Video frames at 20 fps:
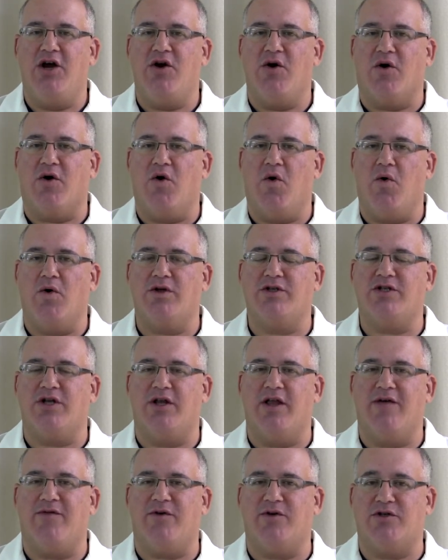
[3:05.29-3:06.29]
your
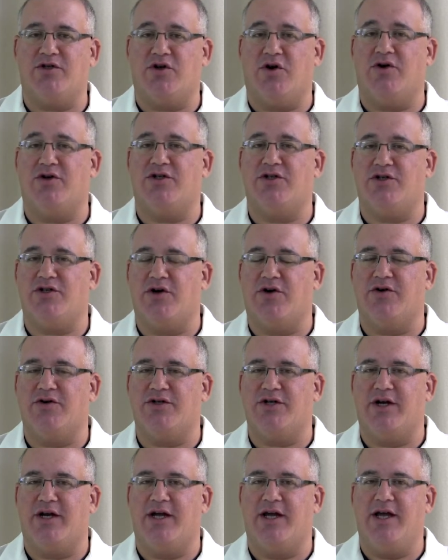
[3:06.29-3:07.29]
cortisol levels start
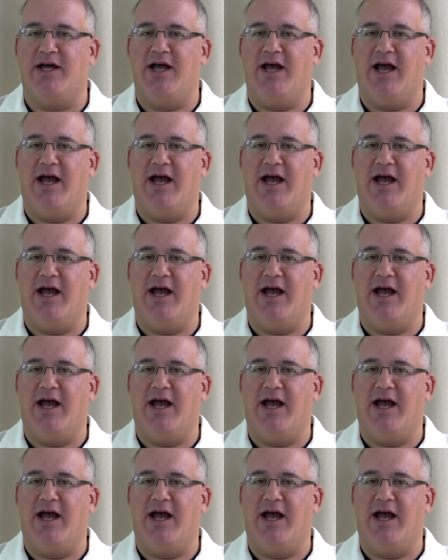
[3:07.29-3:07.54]
surging,